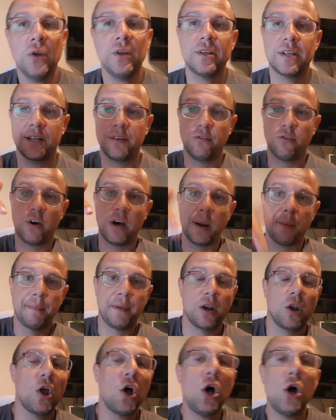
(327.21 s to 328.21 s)
You can write it
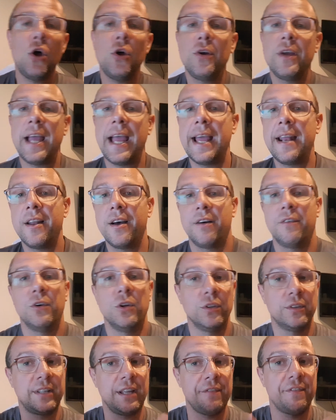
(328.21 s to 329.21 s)
below, and I
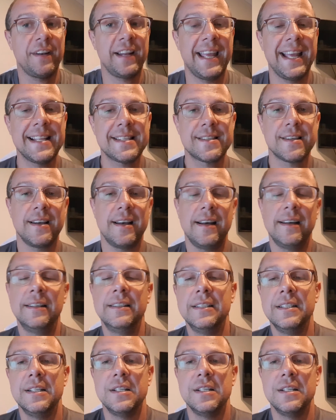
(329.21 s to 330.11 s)
will definitely answer.